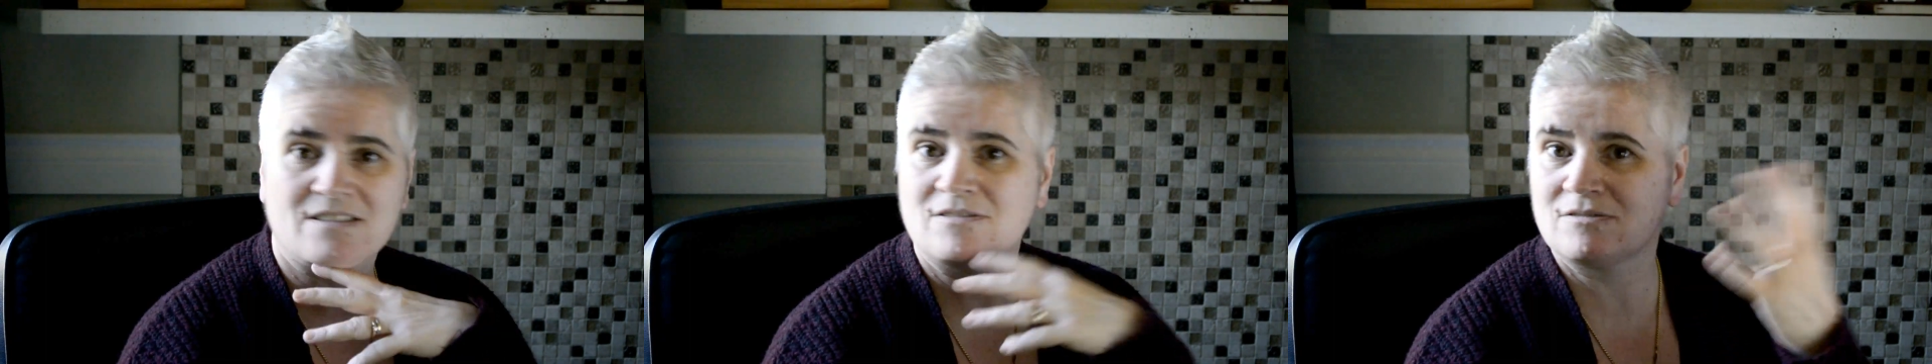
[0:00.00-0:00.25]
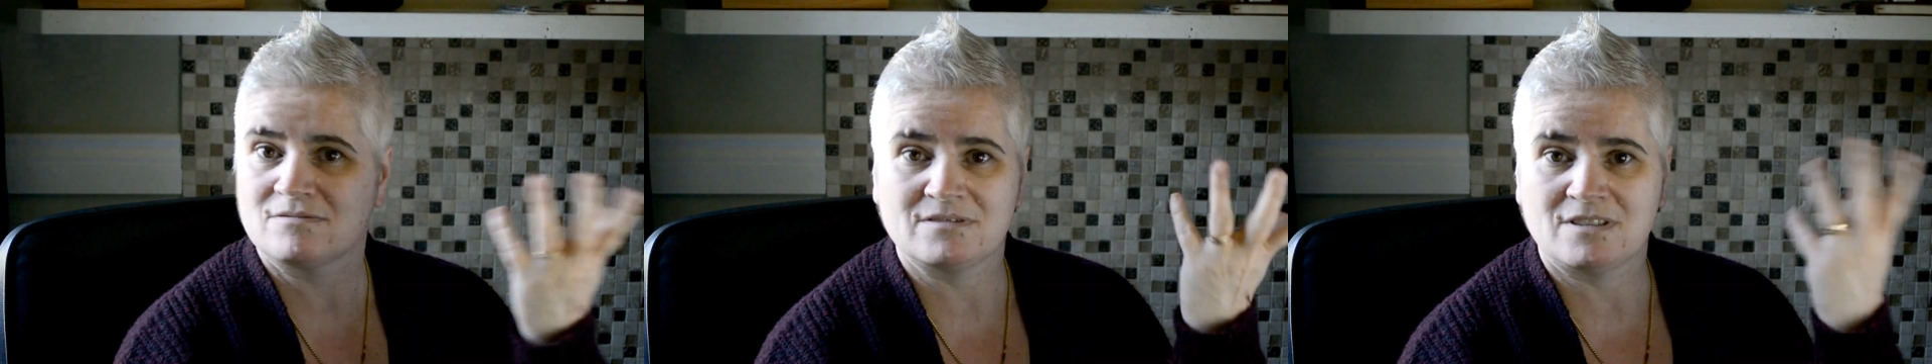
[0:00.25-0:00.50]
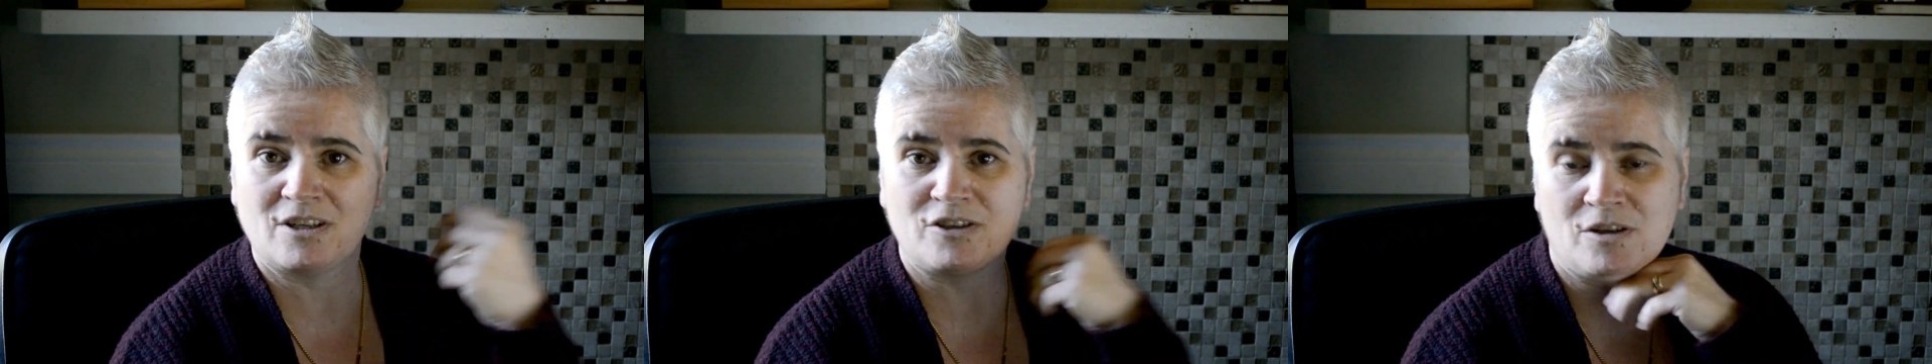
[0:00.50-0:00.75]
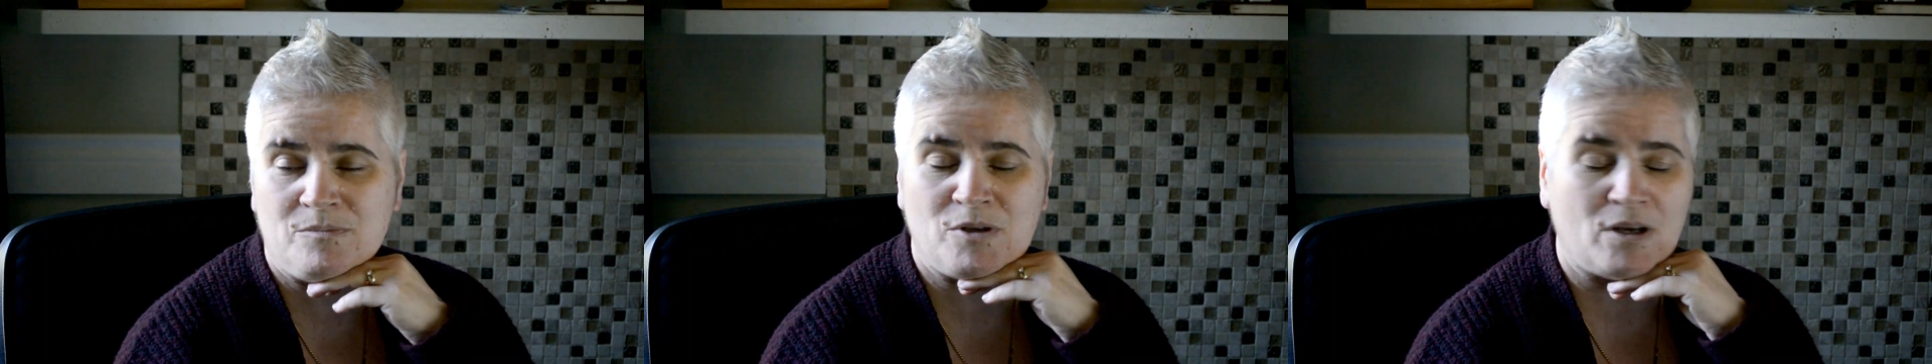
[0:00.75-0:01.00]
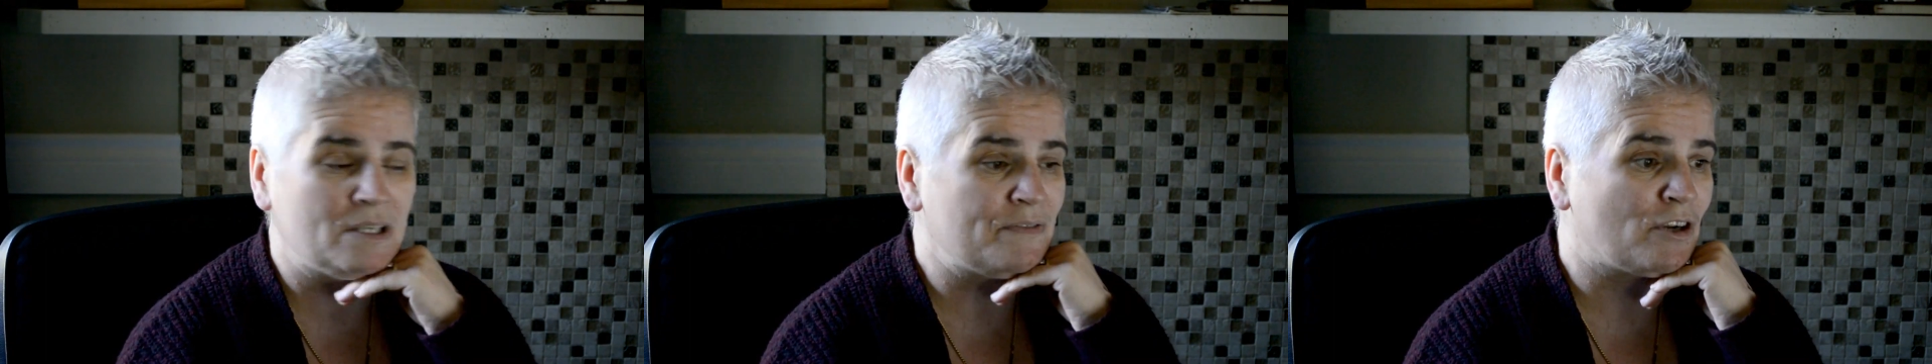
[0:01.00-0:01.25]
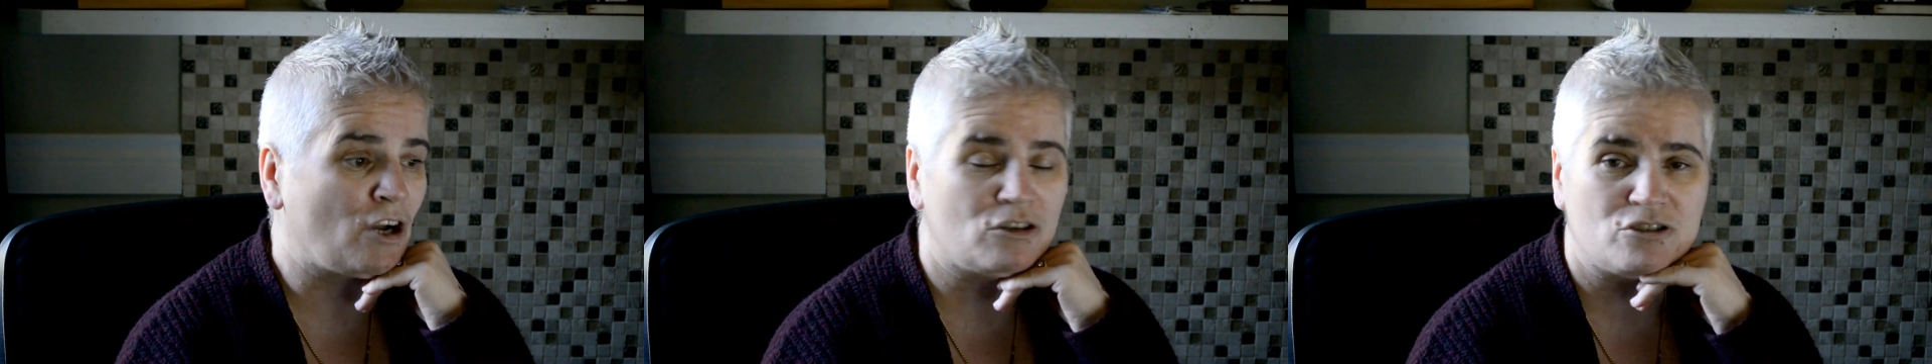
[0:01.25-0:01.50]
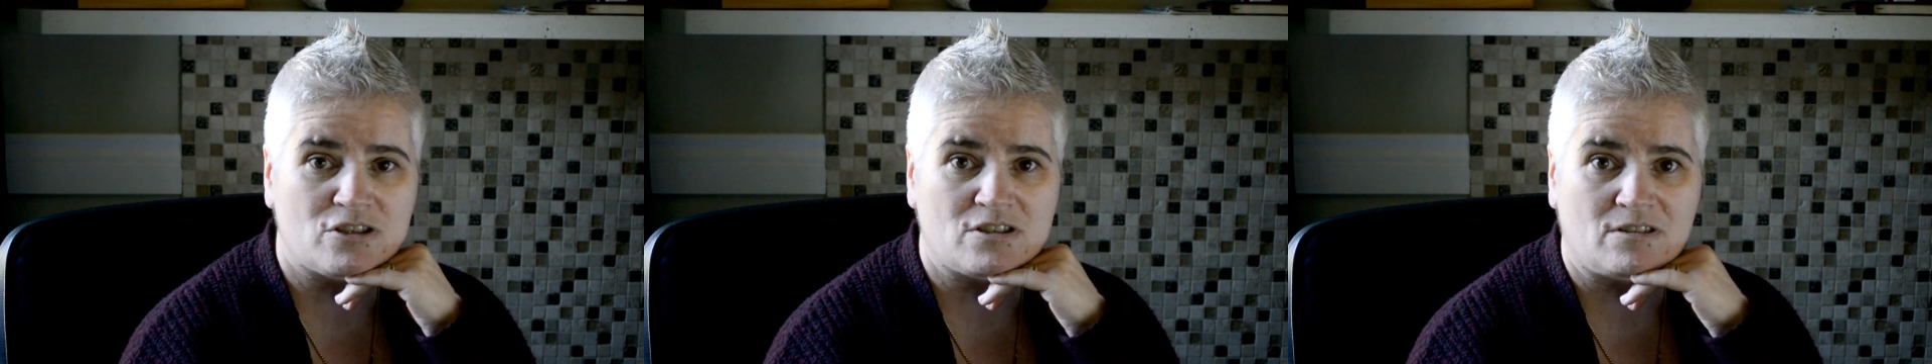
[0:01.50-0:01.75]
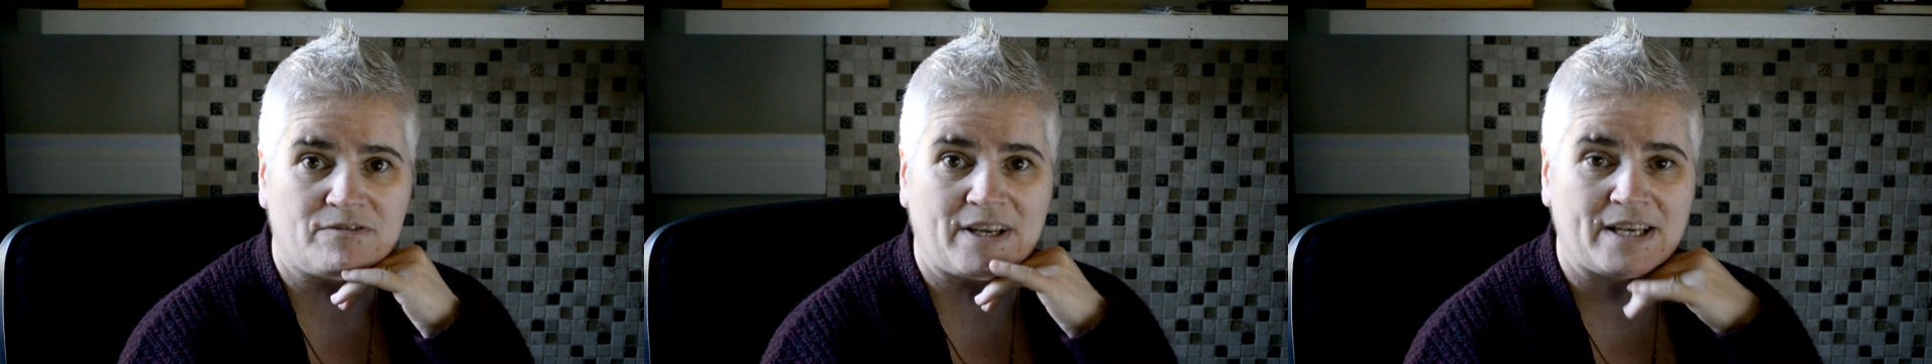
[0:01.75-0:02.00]
and I'm not even conscious
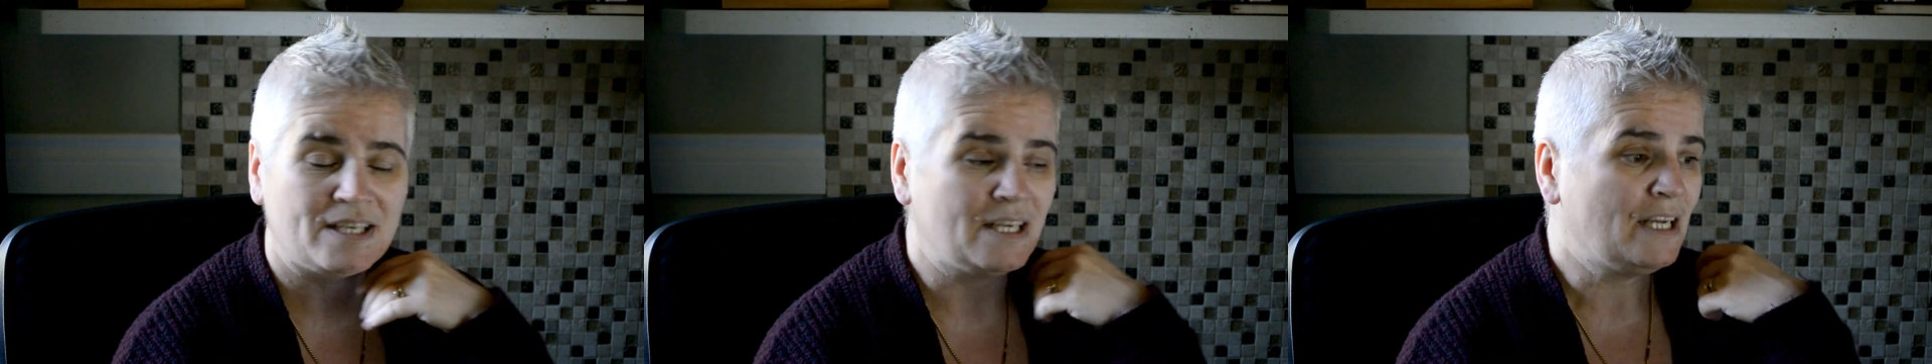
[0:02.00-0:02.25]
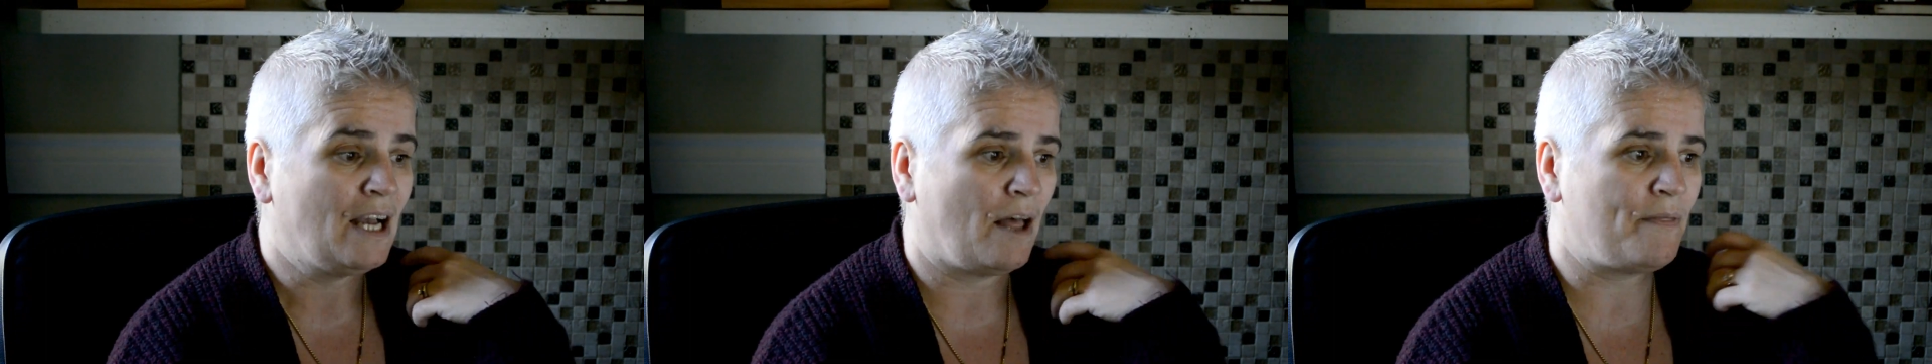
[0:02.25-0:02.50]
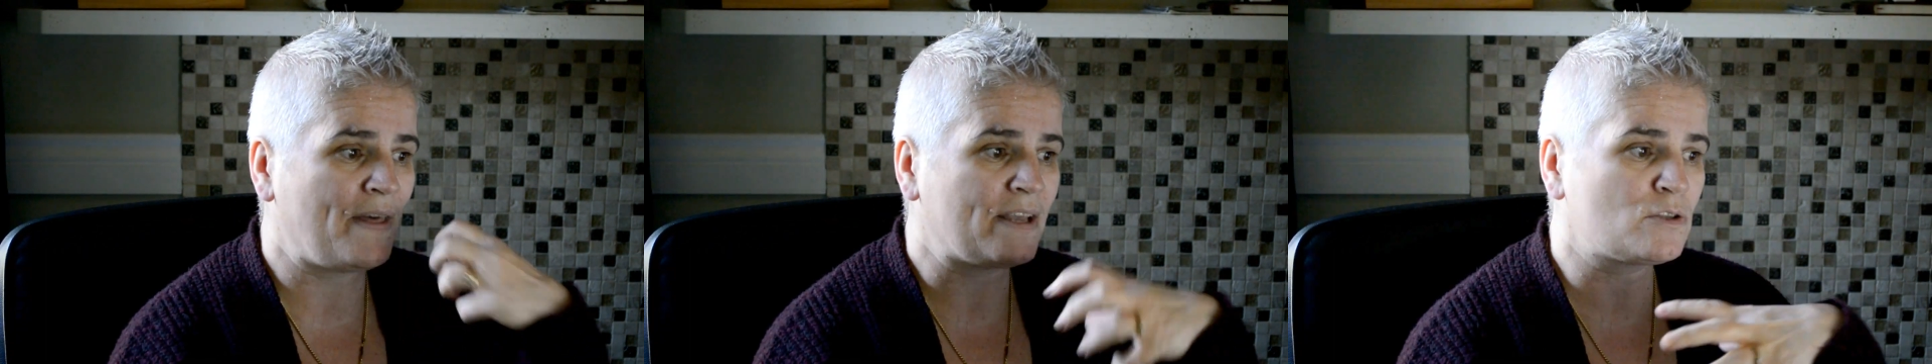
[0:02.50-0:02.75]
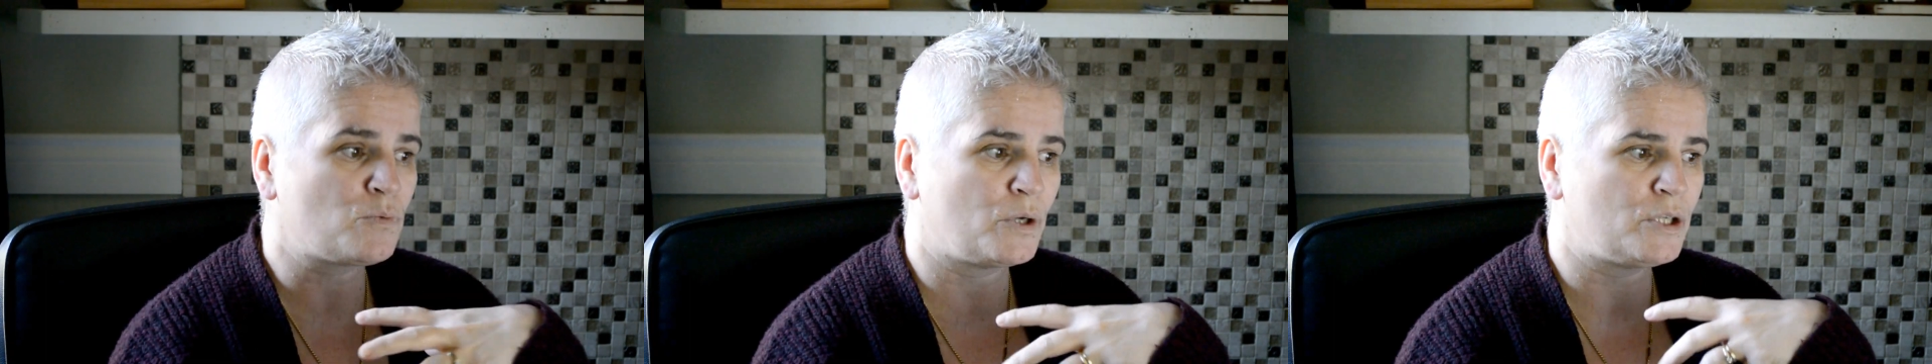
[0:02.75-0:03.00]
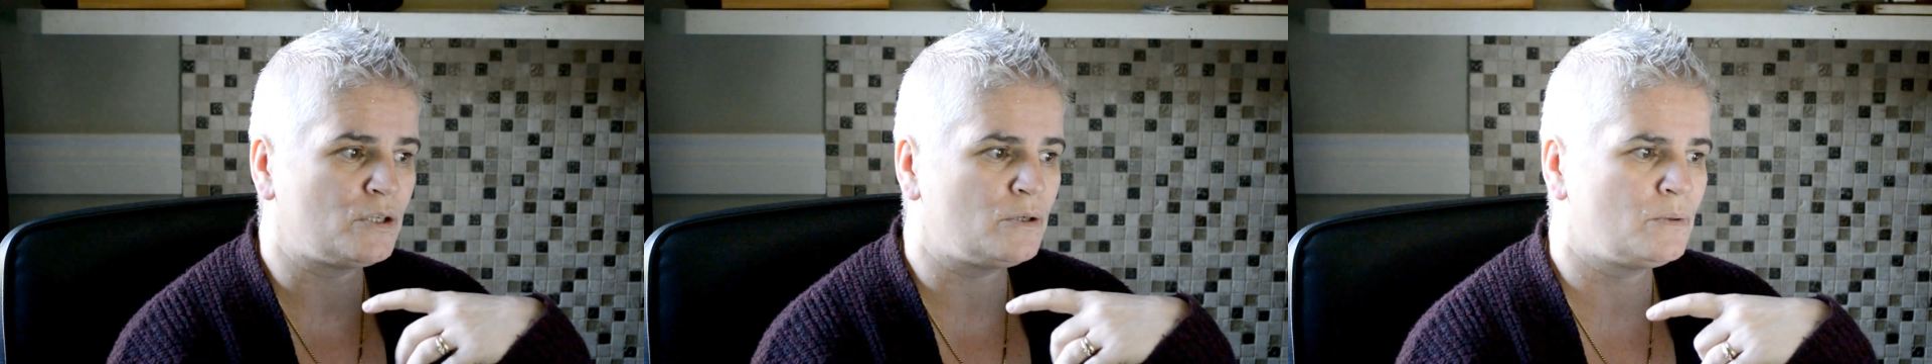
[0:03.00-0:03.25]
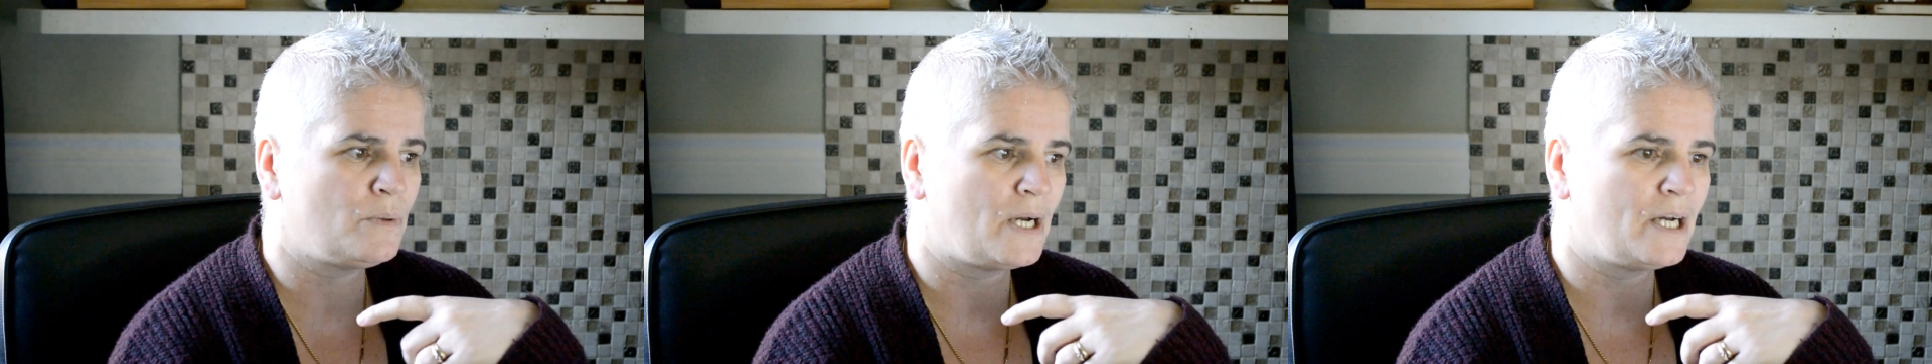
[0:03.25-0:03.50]
of it. And that's what you